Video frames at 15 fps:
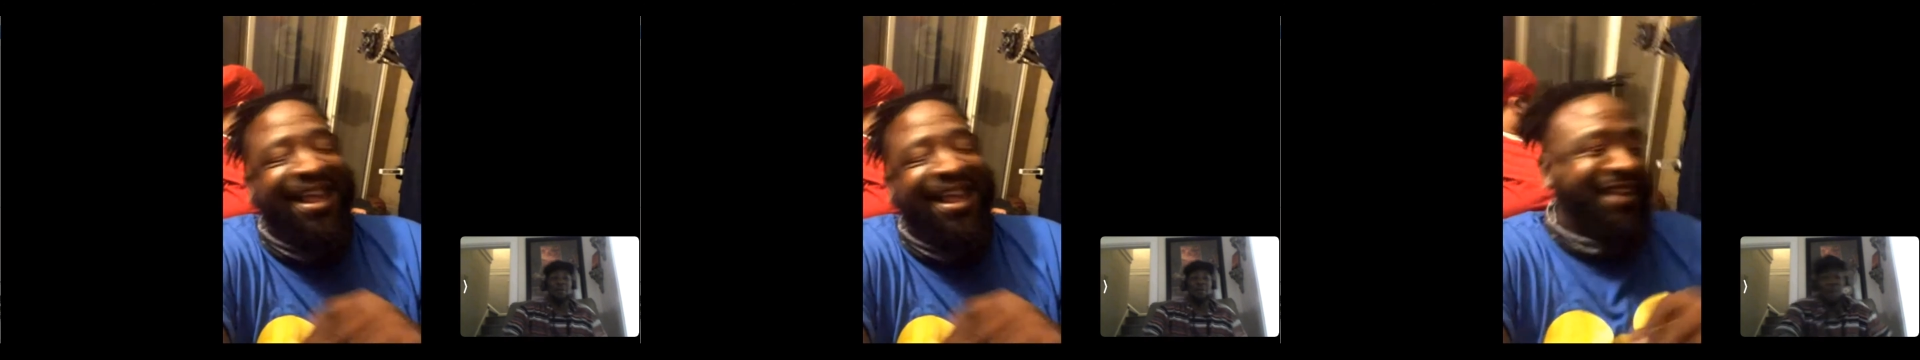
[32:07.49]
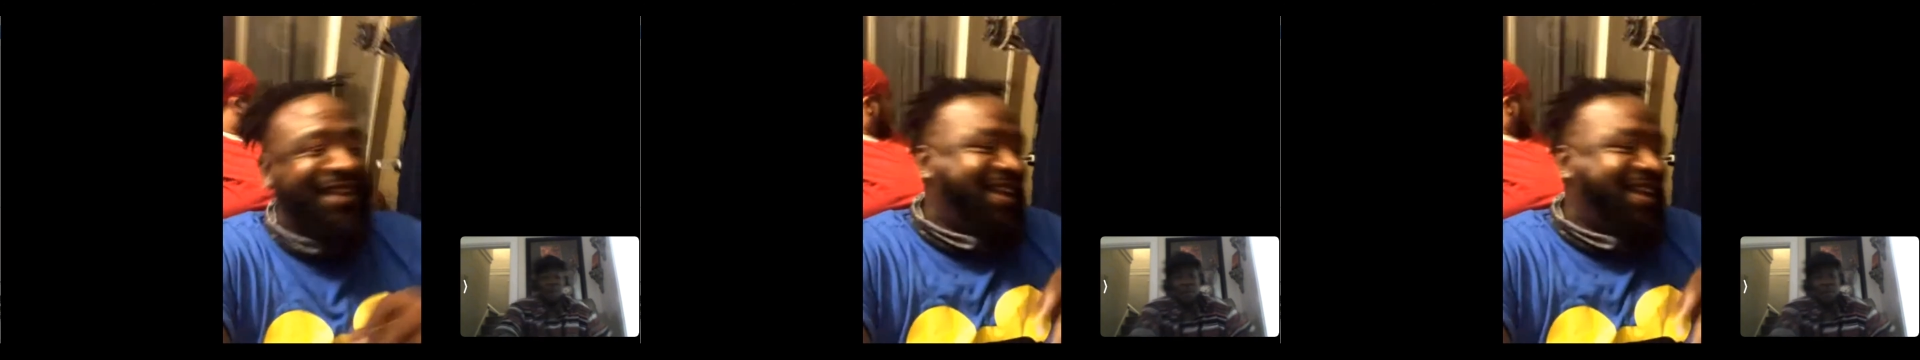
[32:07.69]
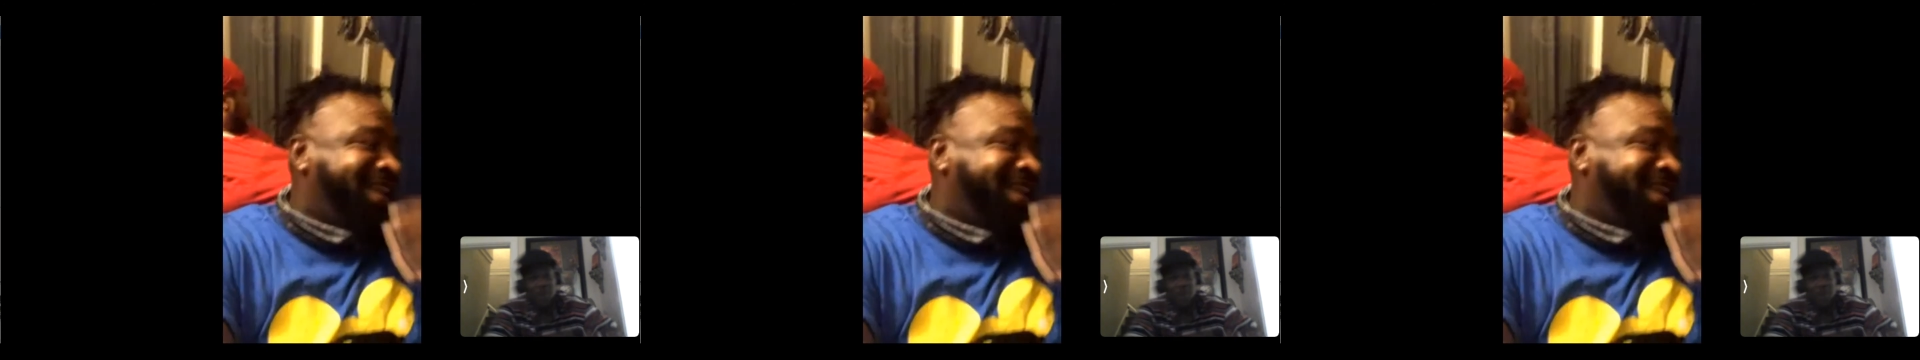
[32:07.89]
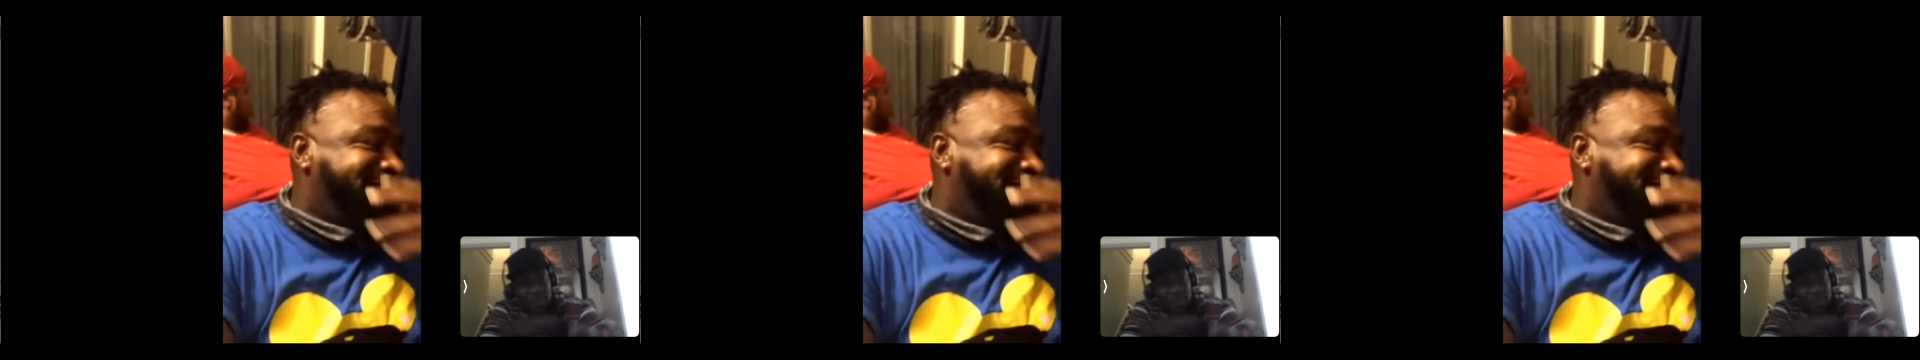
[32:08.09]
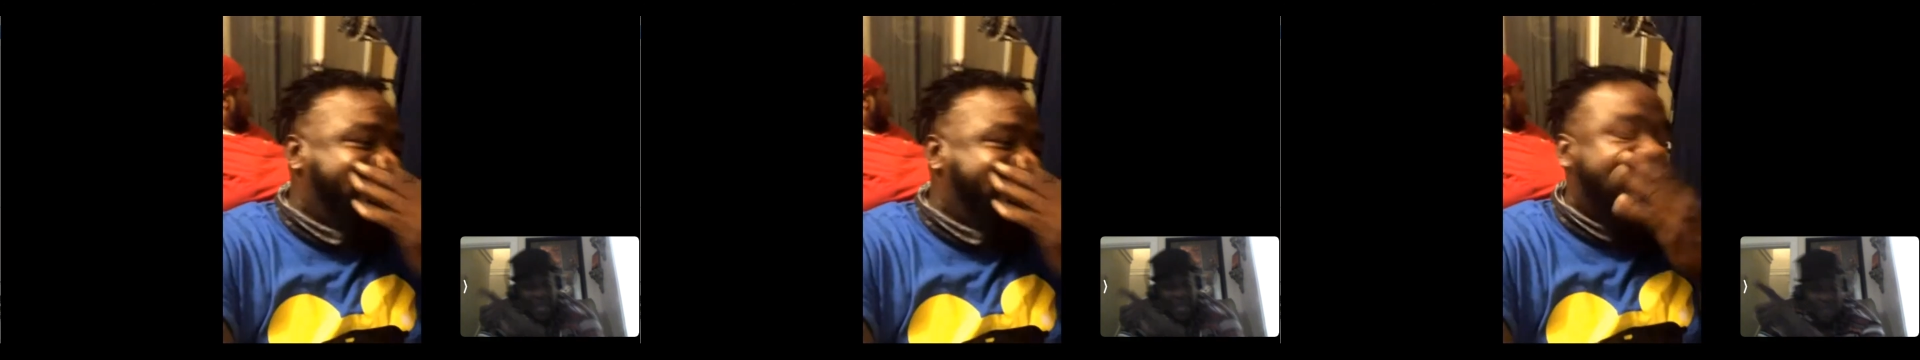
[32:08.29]
remember when it
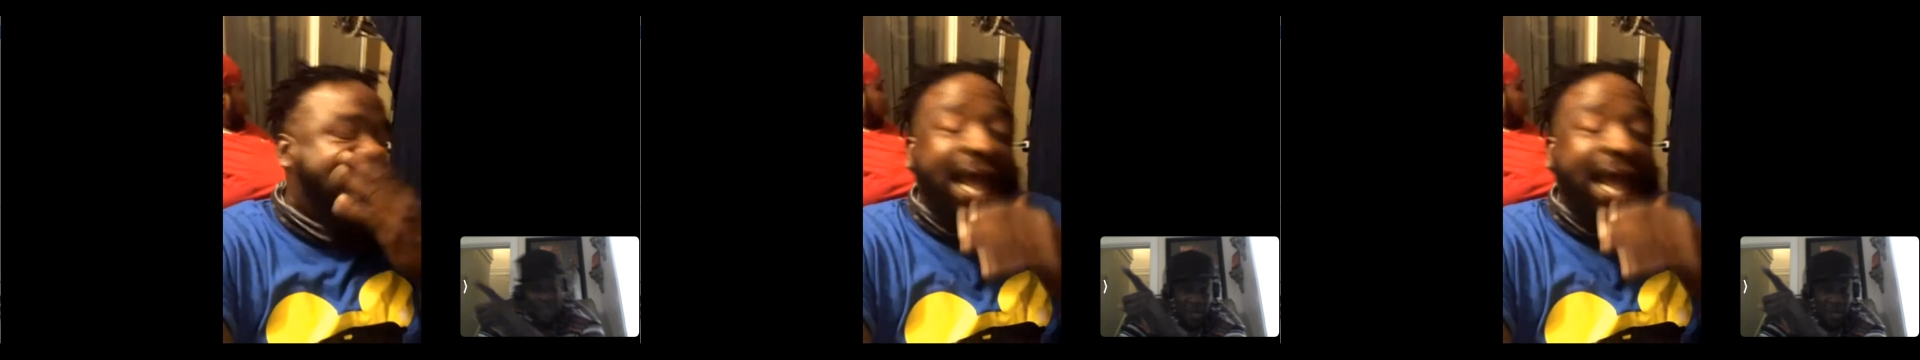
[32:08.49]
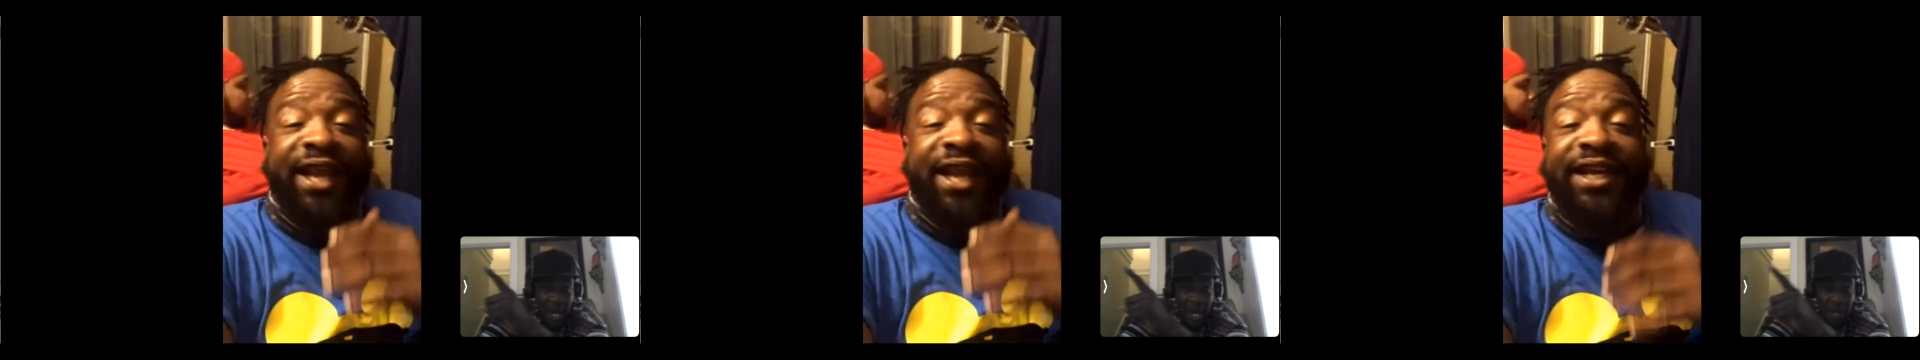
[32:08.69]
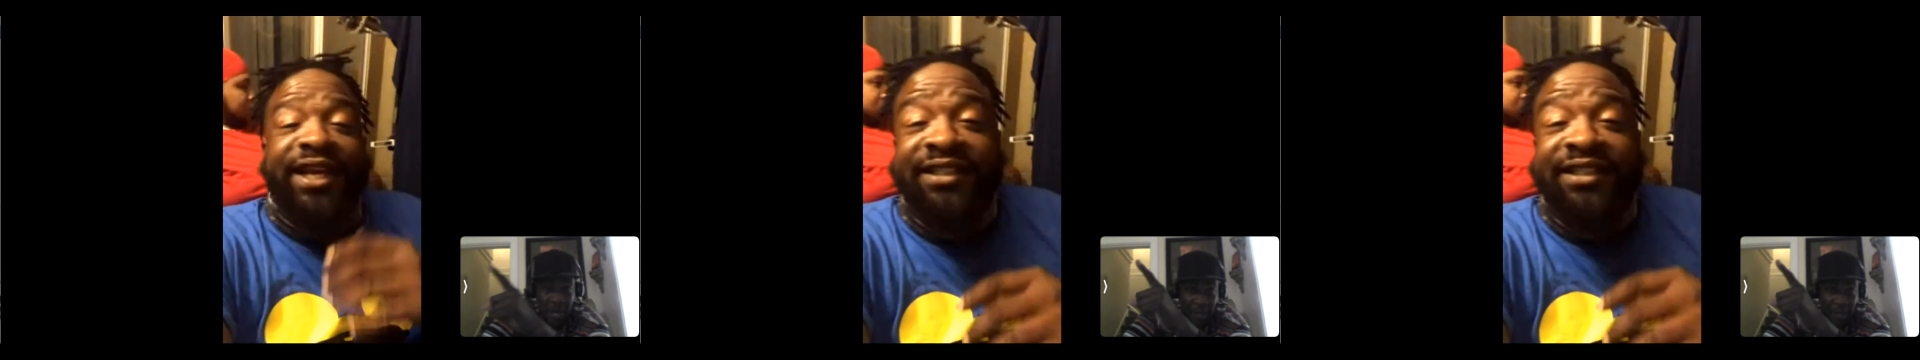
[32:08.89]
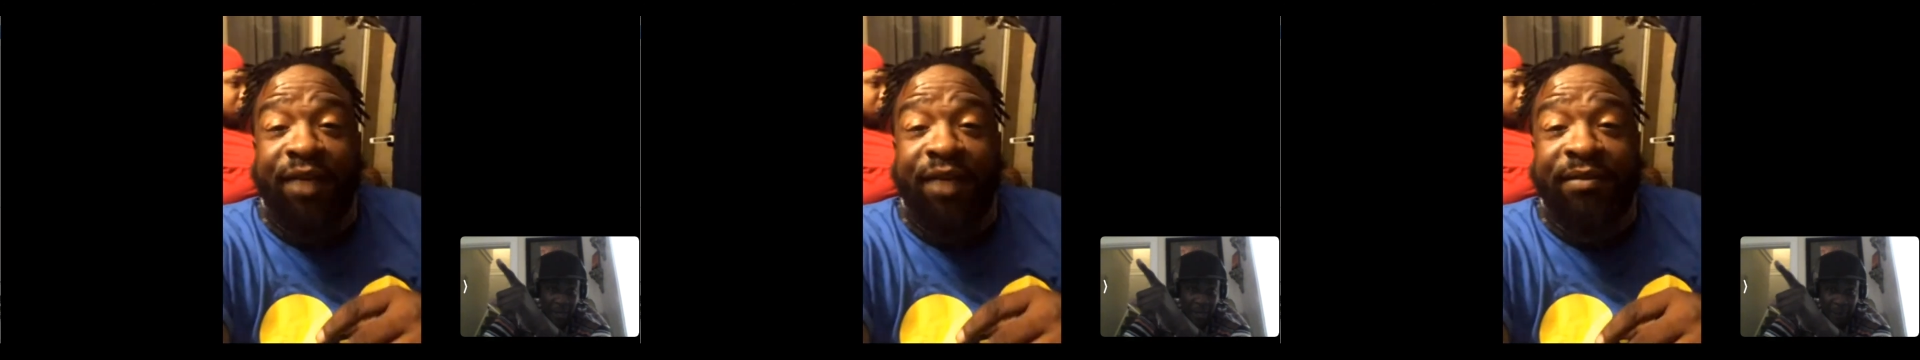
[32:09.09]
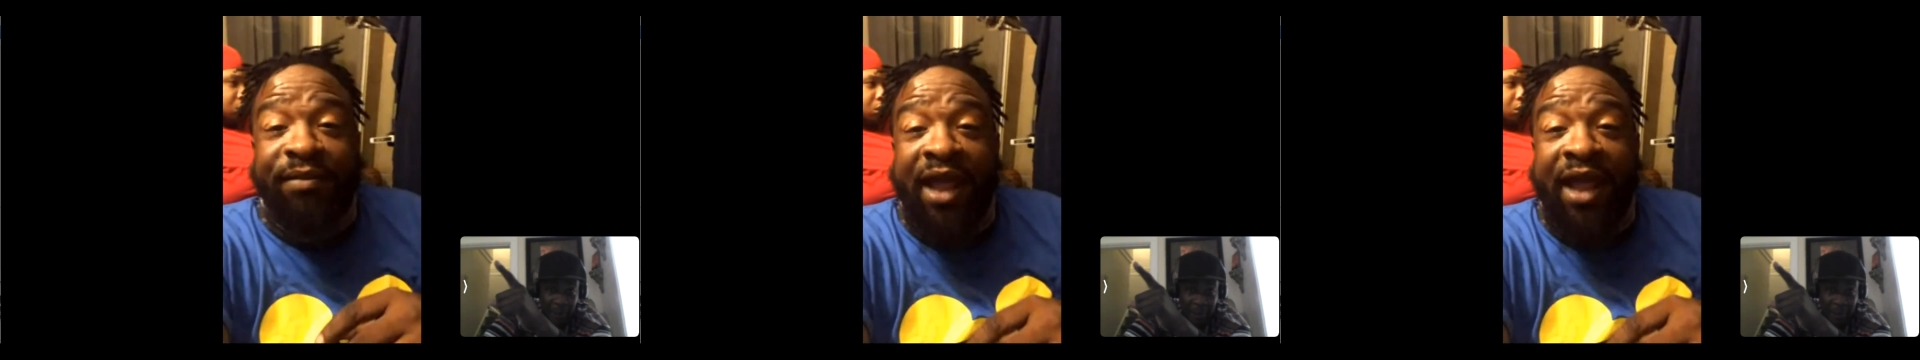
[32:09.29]
was at the 300
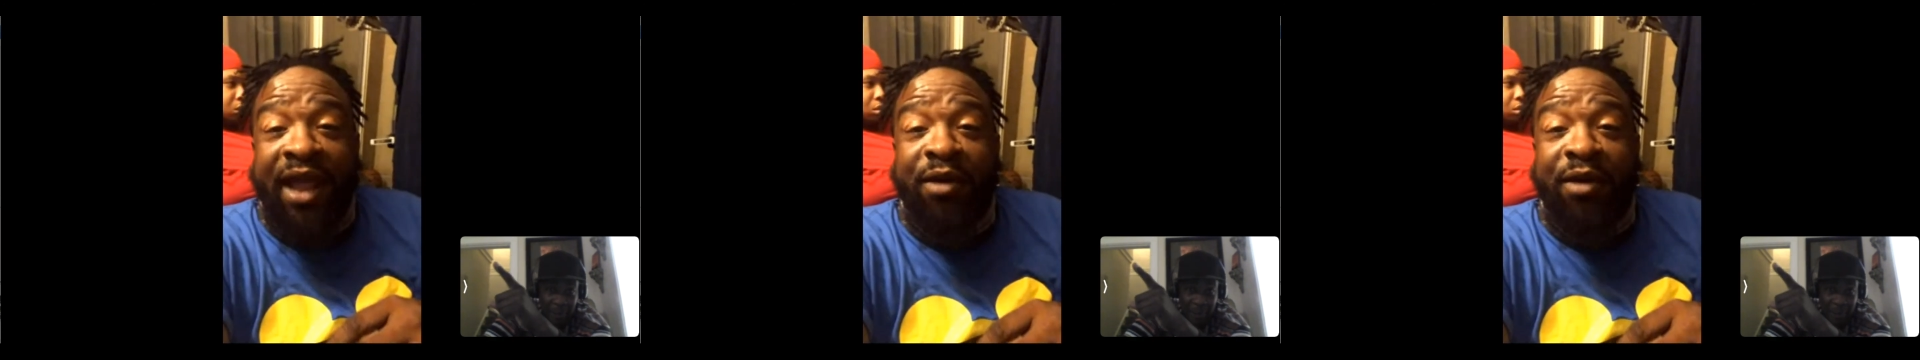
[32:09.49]
building?